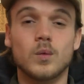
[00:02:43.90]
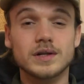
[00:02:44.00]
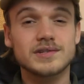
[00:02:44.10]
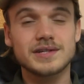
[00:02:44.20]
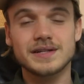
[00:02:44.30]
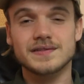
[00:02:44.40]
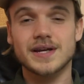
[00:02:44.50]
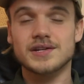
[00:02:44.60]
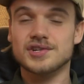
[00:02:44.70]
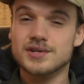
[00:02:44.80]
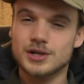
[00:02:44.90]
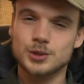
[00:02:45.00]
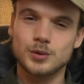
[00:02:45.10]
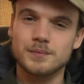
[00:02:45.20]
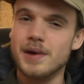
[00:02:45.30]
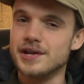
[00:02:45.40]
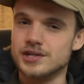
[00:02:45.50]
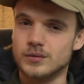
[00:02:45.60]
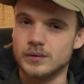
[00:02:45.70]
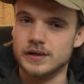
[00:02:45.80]
What's the intention you're doing magic
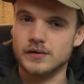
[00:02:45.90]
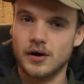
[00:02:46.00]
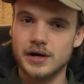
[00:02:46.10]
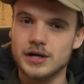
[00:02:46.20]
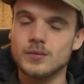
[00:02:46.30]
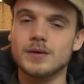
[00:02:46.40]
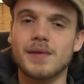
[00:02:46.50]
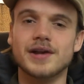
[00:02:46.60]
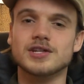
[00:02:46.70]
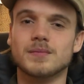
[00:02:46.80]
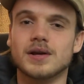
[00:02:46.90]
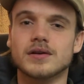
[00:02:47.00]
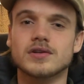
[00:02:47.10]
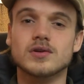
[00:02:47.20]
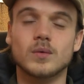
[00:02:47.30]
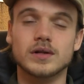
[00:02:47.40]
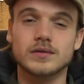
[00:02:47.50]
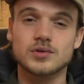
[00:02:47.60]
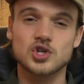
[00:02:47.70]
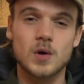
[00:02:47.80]
are you doing magic because you want
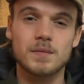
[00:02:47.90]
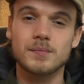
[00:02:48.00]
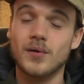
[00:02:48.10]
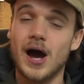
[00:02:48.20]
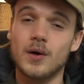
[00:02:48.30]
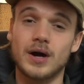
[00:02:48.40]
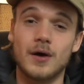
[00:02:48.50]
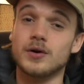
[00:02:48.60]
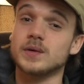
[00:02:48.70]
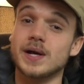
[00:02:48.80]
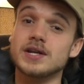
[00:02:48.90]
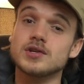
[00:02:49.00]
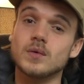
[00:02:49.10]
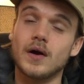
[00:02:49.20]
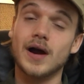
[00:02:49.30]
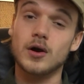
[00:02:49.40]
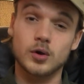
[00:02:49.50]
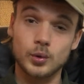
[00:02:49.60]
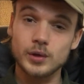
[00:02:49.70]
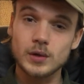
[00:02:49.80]
to show people how, how great you are, how
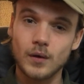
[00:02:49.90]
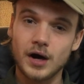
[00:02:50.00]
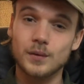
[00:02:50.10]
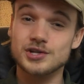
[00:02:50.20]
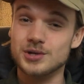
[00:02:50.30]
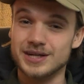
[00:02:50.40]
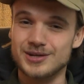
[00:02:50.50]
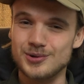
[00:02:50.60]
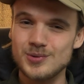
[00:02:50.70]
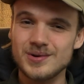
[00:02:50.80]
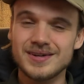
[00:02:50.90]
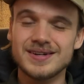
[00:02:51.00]
cool you are, what you can do?